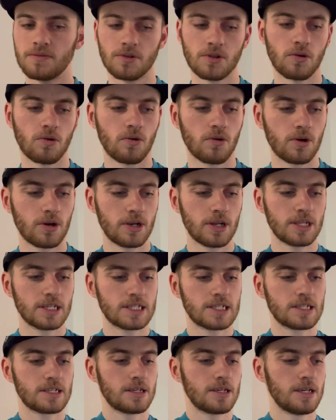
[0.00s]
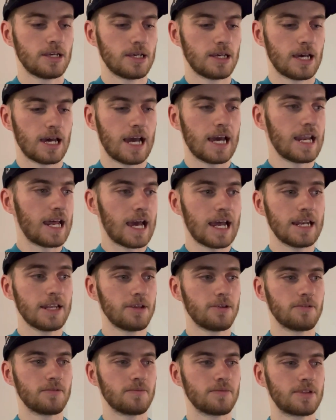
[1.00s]
Hornets. I
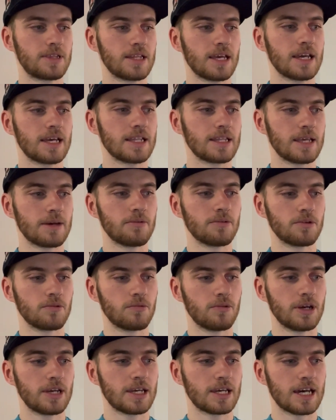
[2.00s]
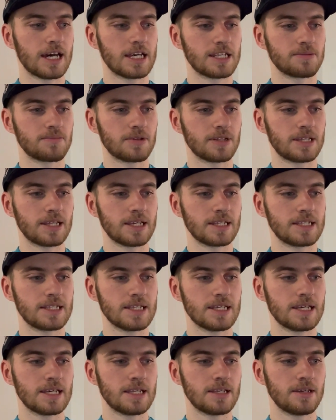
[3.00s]
didn't even think they would win, guys, but they
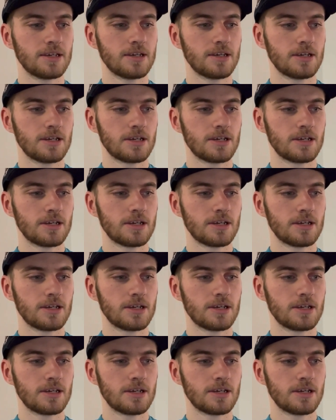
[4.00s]
did.